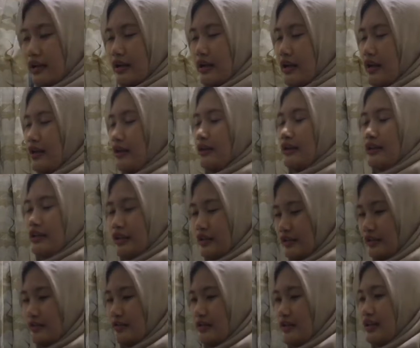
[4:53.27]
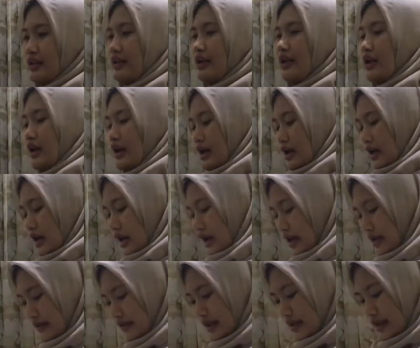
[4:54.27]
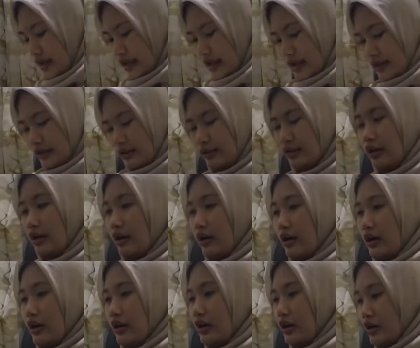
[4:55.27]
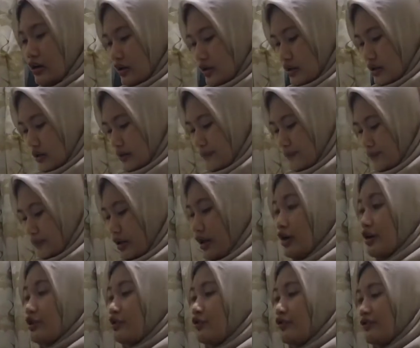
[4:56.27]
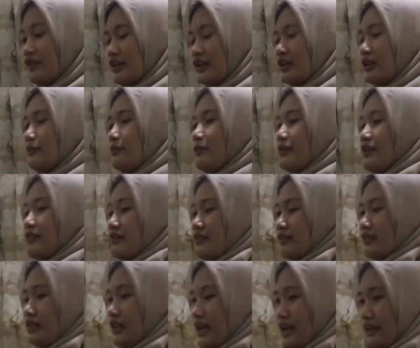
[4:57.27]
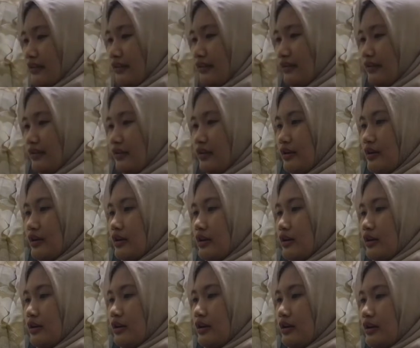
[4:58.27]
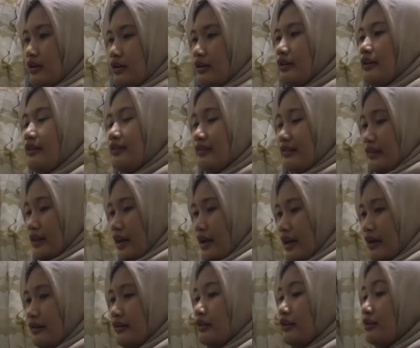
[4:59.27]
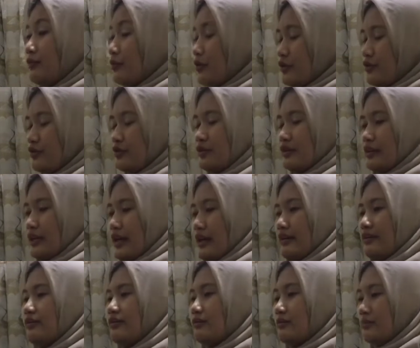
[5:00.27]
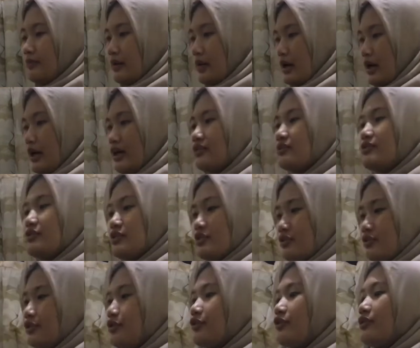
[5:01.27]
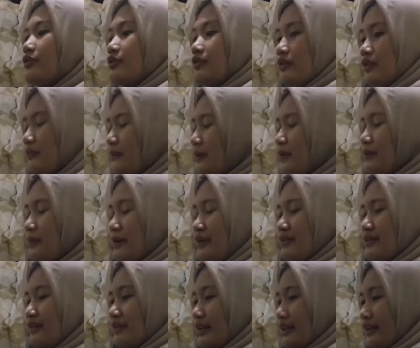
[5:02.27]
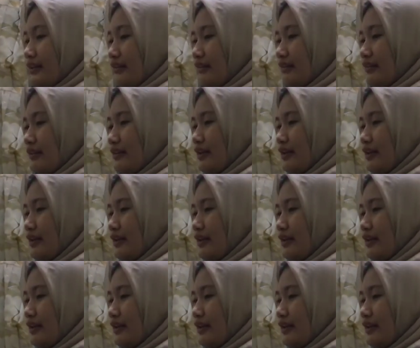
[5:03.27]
and etc. And then using the present tense. The procedure text must use simple present tense.